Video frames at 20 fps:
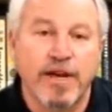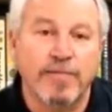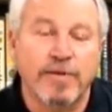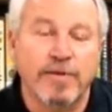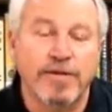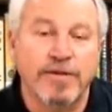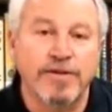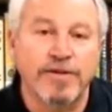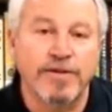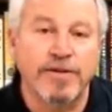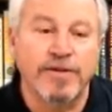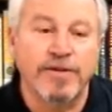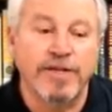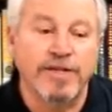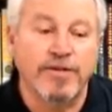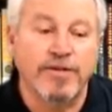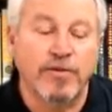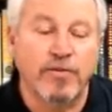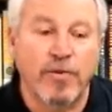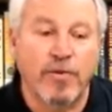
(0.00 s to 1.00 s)

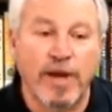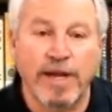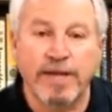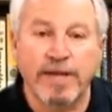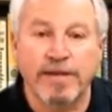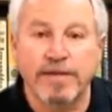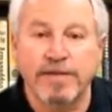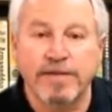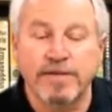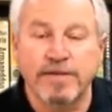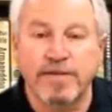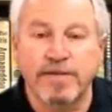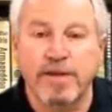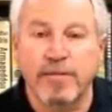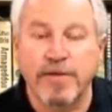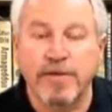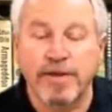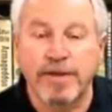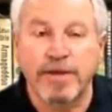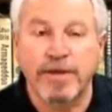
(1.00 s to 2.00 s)
opportunity to write
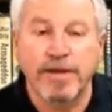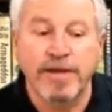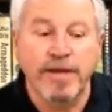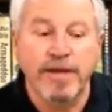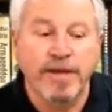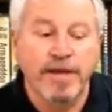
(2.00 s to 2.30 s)
something,